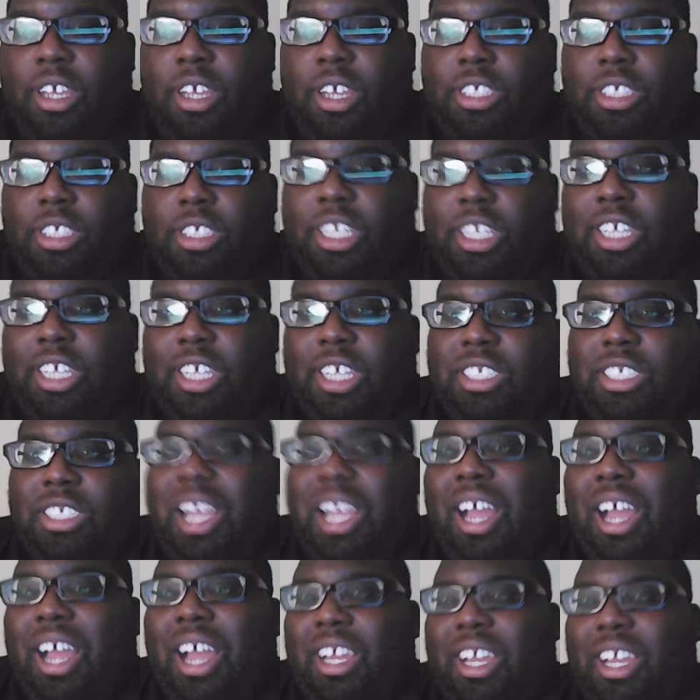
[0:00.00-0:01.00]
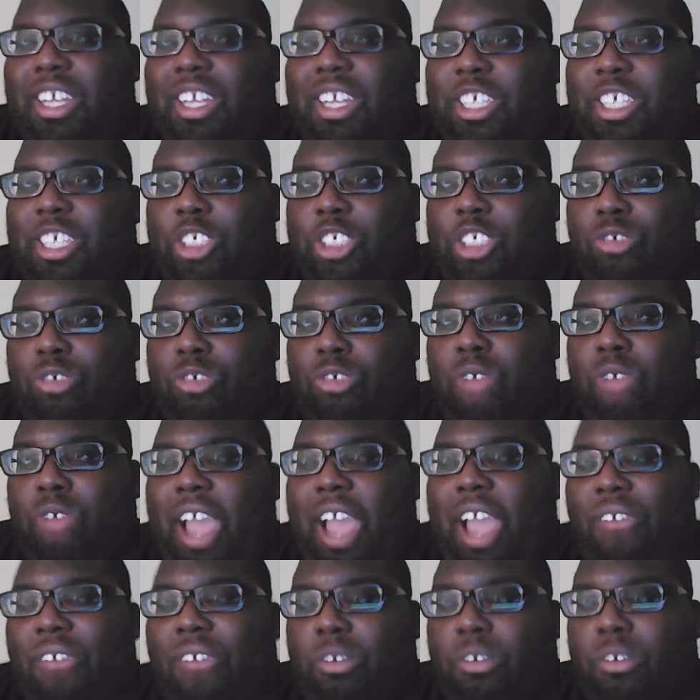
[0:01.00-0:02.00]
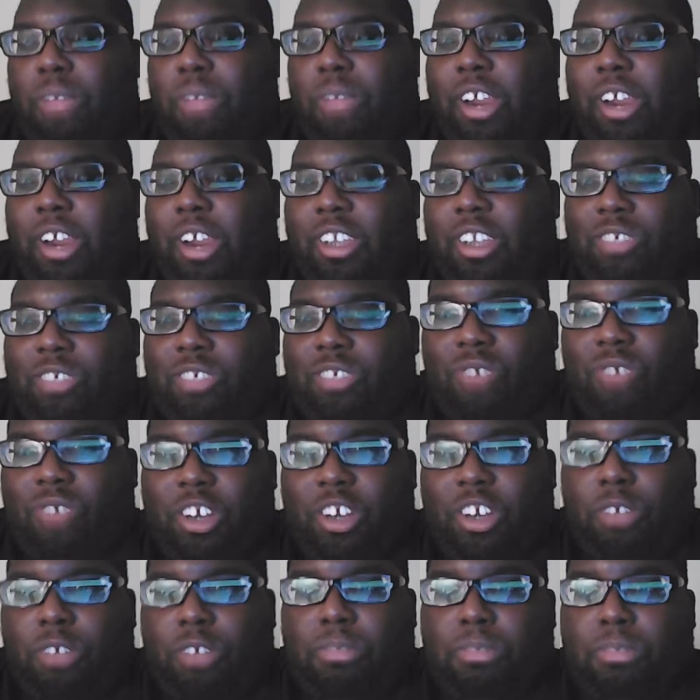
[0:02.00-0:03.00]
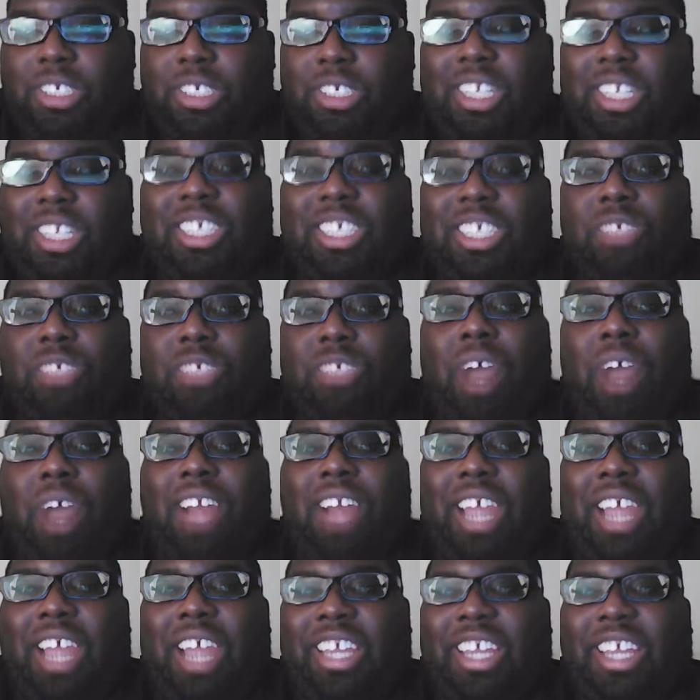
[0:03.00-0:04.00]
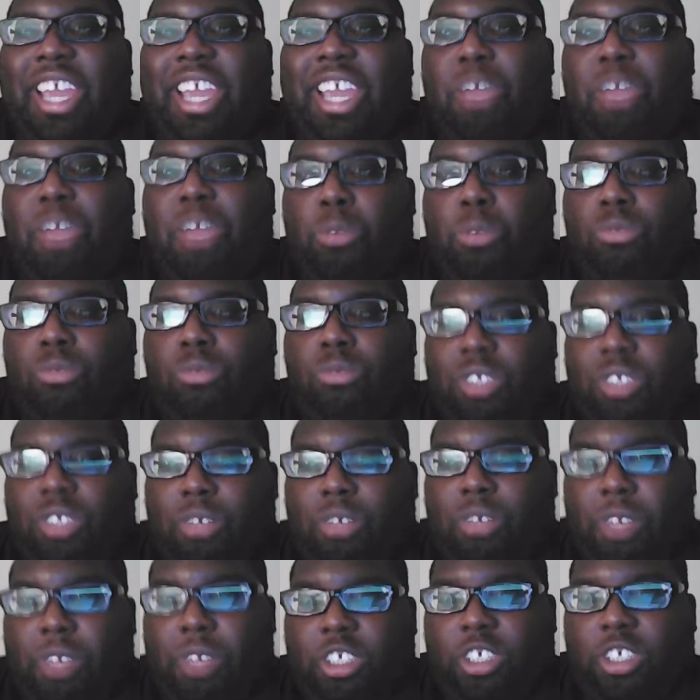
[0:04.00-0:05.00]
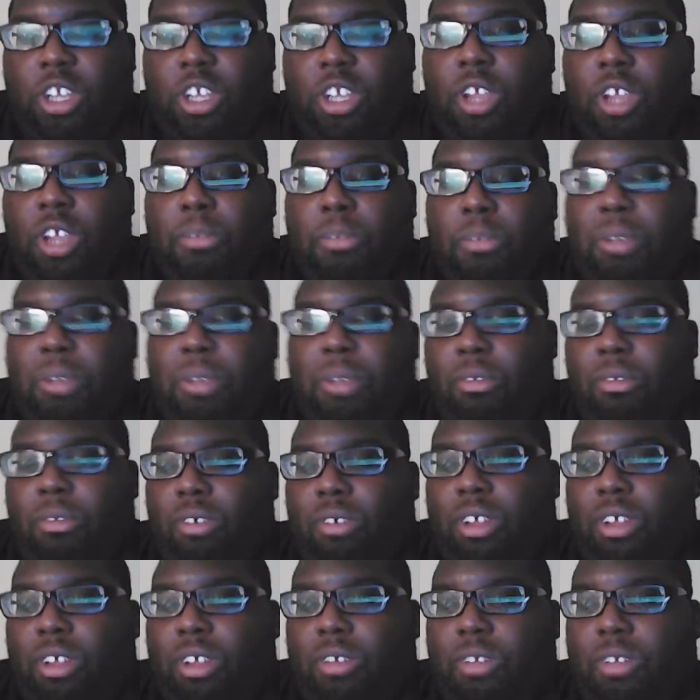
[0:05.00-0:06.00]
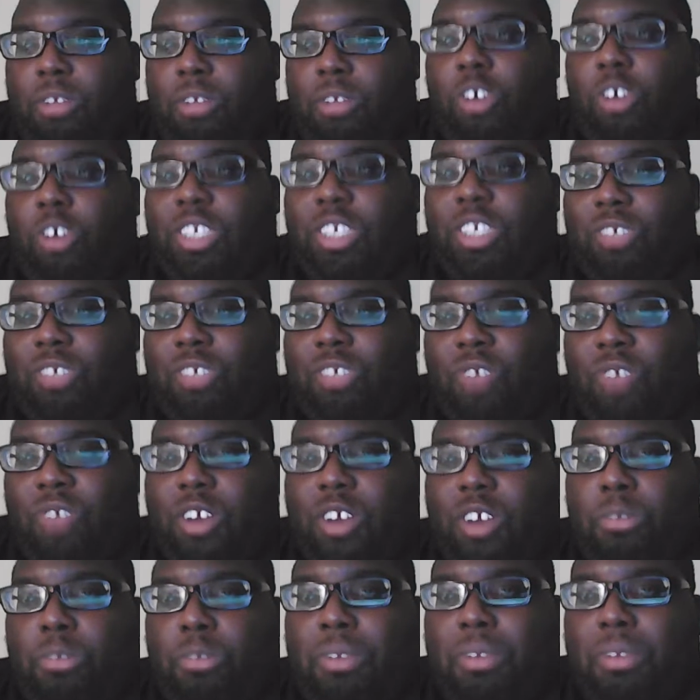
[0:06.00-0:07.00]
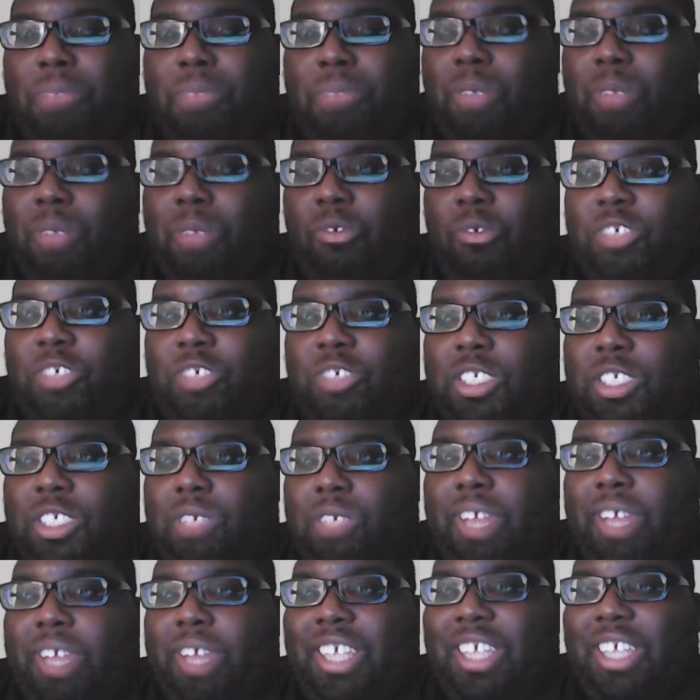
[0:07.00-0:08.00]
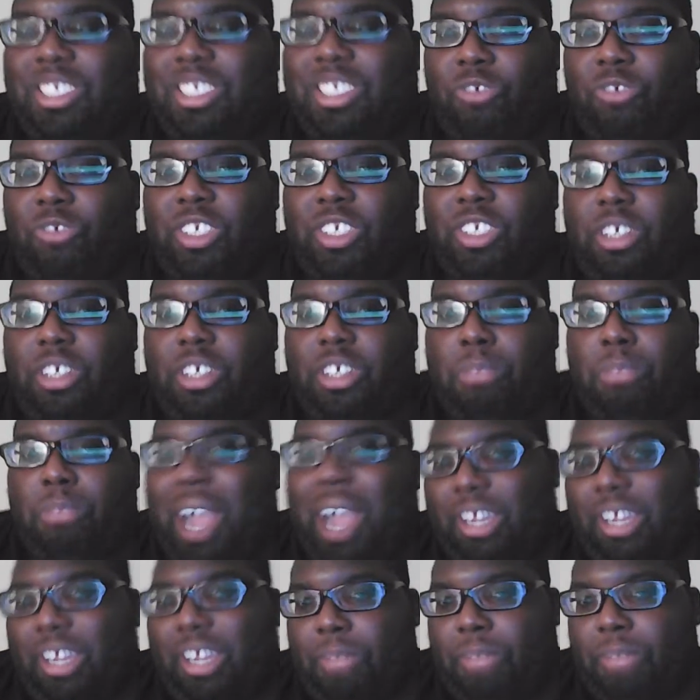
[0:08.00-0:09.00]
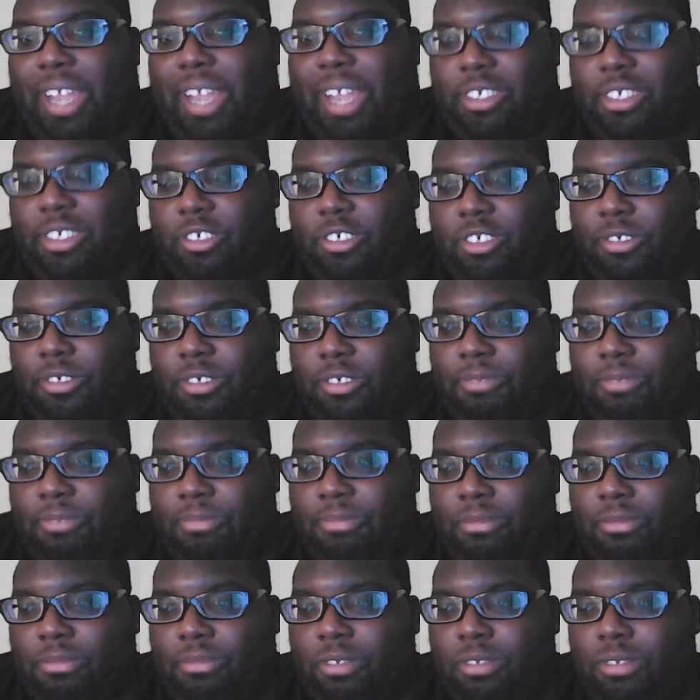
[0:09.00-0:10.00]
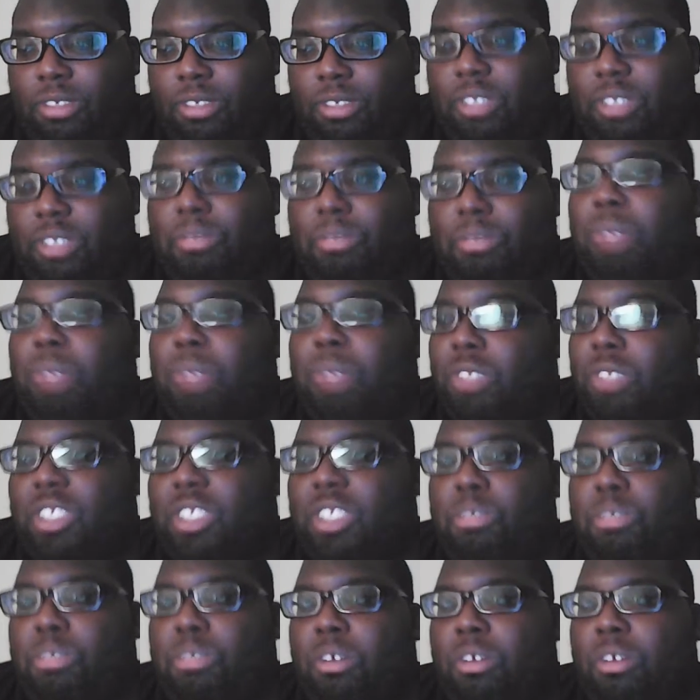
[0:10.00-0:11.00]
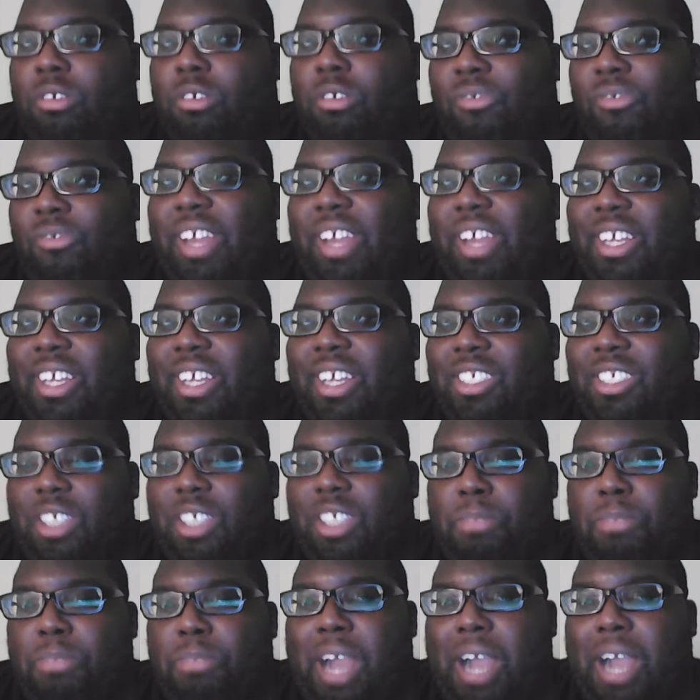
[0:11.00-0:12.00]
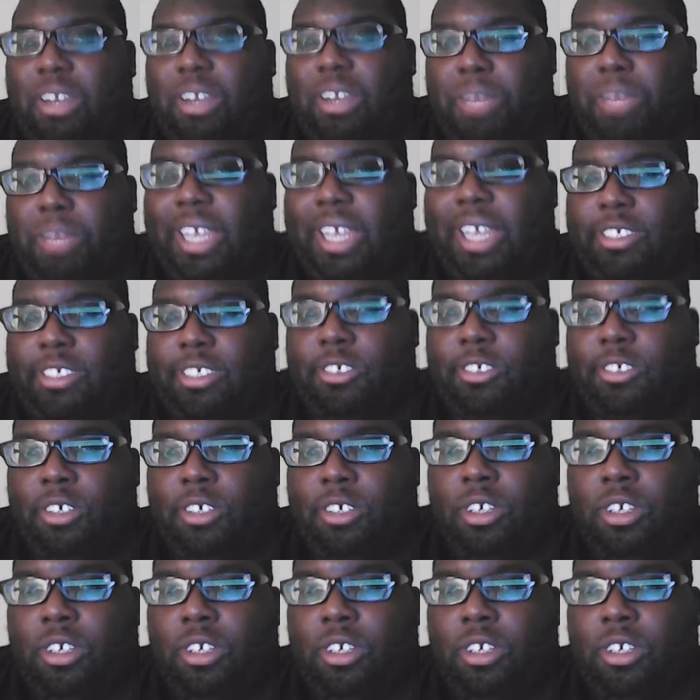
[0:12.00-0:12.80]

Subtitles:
See, it's not an issue having him there as a runner, but see, this is why I like Cam Newton so much. People know he's a runner, but people sleep that he's a really good pocket passer. People sleep on the fact that he's a good pocket passer.